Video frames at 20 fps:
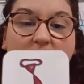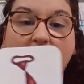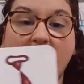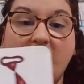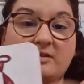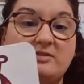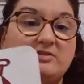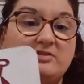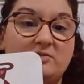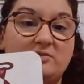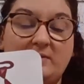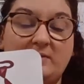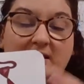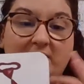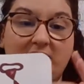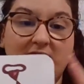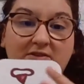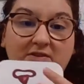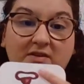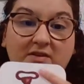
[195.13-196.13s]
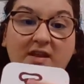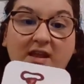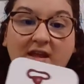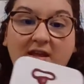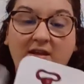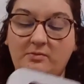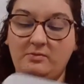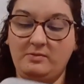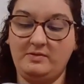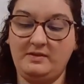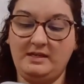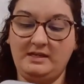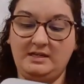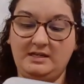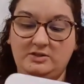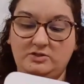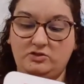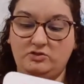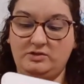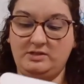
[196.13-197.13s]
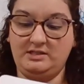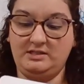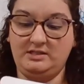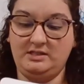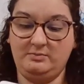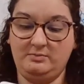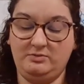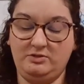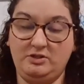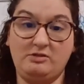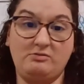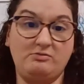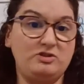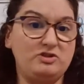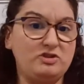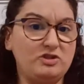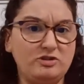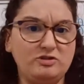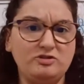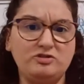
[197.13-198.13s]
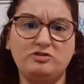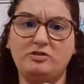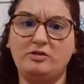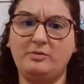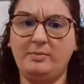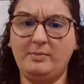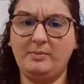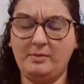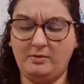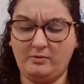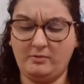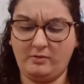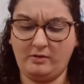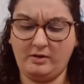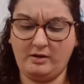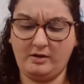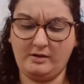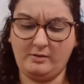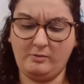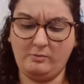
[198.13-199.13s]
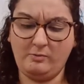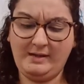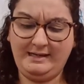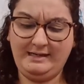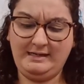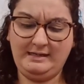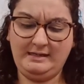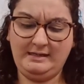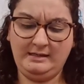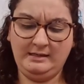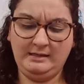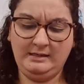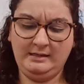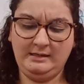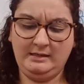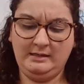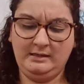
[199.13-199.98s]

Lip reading: wears around their neck when they get dressed up to go to church or a wedding,